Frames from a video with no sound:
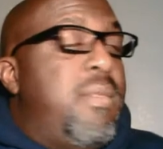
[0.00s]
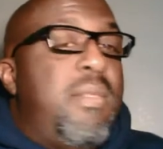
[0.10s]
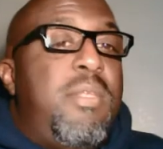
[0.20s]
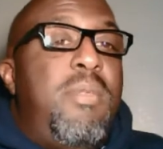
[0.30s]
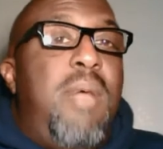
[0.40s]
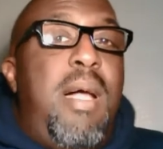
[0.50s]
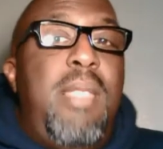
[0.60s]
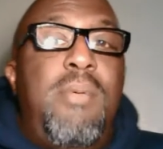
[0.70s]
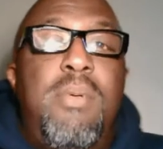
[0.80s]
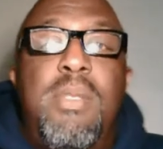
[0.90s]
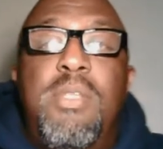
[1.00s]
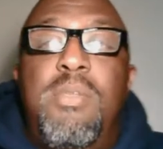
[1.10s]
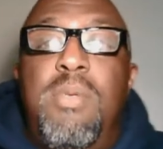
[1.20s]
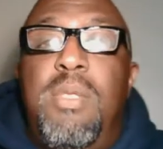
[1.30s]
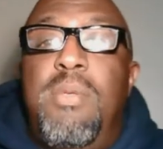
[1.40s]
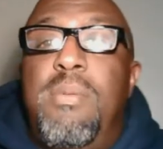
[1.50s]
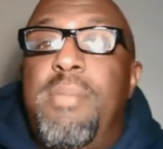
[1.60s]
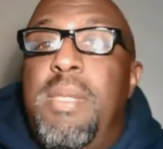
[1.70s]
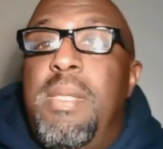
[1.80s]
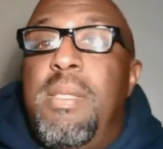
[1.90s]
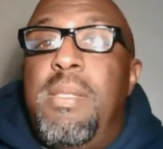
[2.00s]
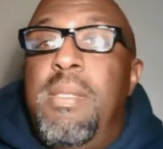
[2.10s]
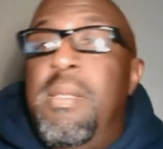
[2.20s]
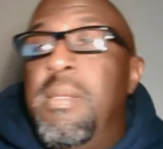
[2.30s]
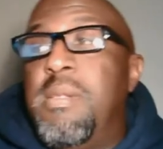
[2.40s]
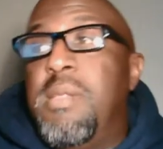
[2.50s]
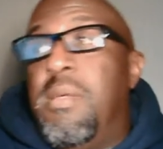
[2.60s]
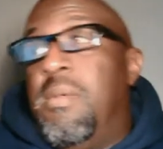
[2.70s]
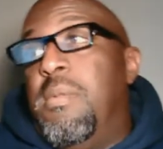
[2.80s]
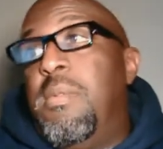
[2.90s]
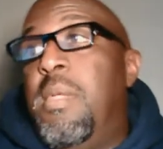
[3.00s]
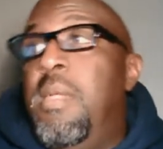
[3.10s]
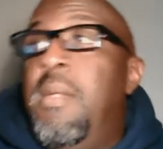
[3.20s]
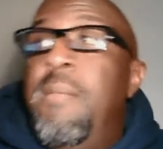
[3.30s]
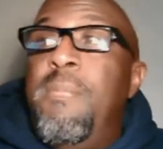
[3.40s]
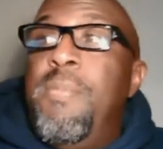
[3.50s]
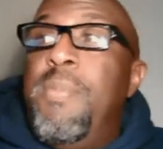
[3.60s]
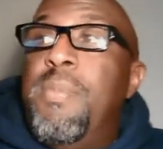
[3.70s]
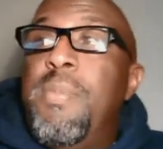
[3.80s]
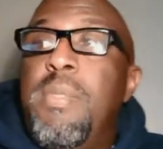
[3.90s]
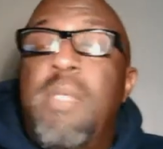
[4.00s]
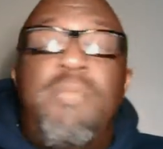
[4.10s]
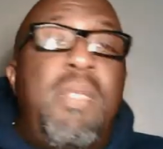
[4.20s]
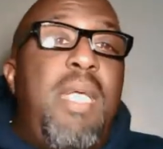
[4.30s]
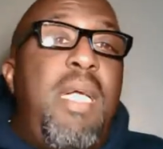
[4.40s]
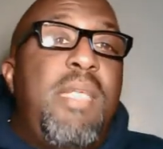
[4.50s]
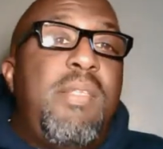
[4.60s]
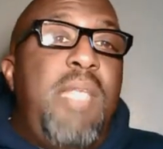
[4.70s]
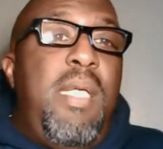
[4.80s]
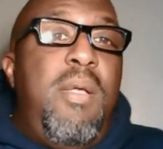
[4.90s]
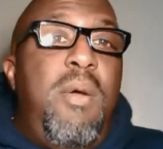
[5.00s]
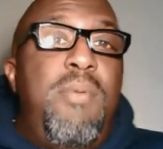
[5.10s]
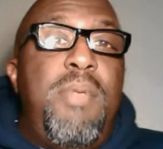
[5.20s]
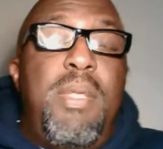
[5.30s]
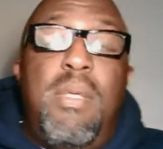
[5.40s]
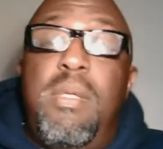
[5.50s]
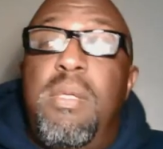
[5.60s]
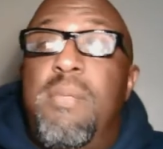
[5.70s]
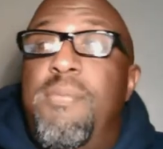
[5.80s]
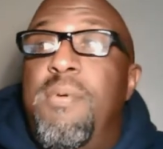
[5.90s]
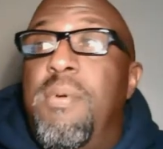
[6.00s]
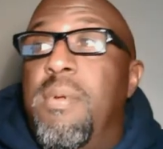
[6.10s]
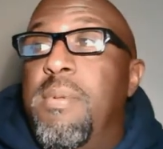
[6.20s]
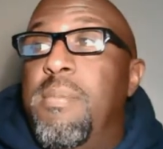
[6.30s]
are too Hollywood, too cute, man. So if the gays take over, then good for them.